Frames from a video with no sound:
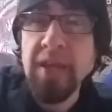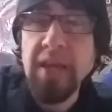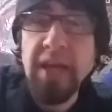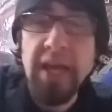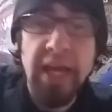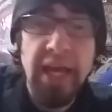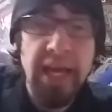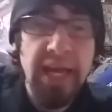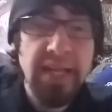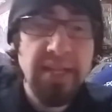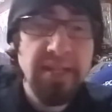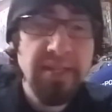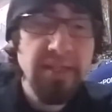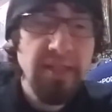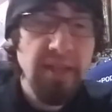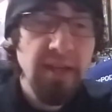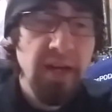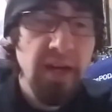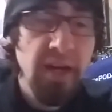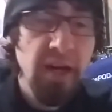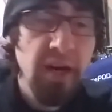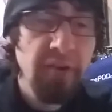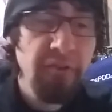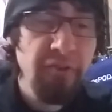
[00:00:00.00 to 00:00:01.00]
And
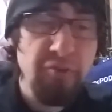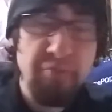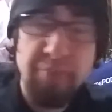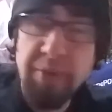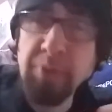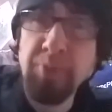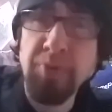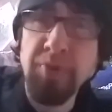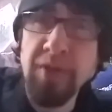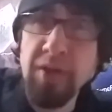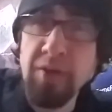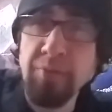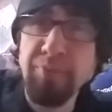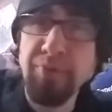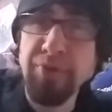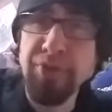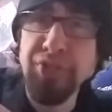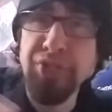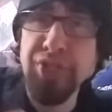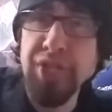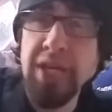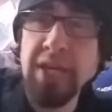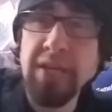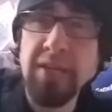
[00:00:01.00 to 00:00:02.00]
for people that
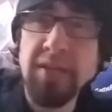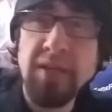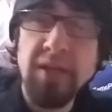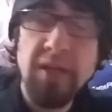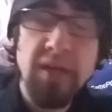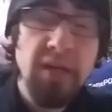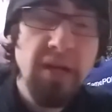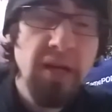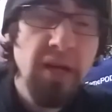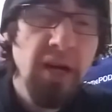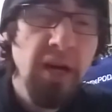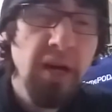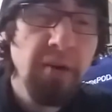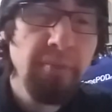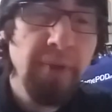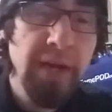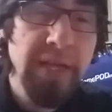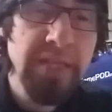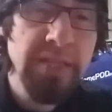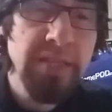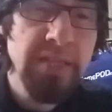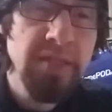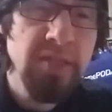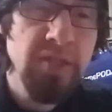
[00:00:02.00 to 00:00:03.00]
appreciate my
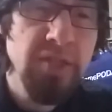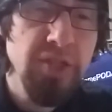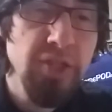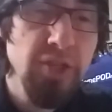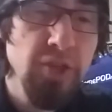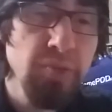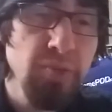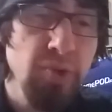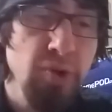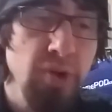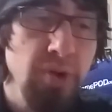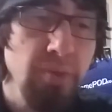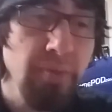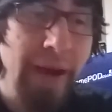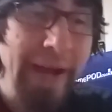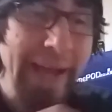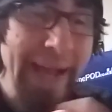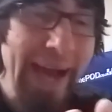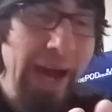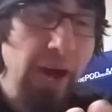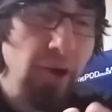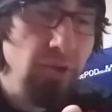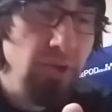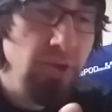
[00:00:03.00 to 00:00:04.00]
sense of humor or my
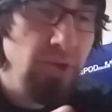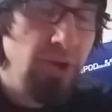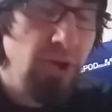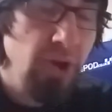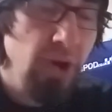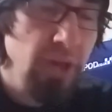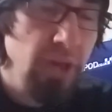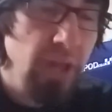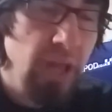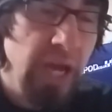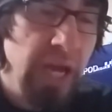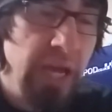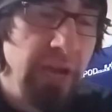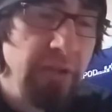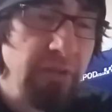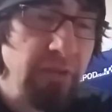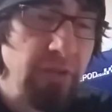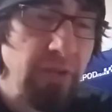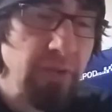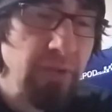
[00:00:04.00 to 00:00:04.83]
outlook on life or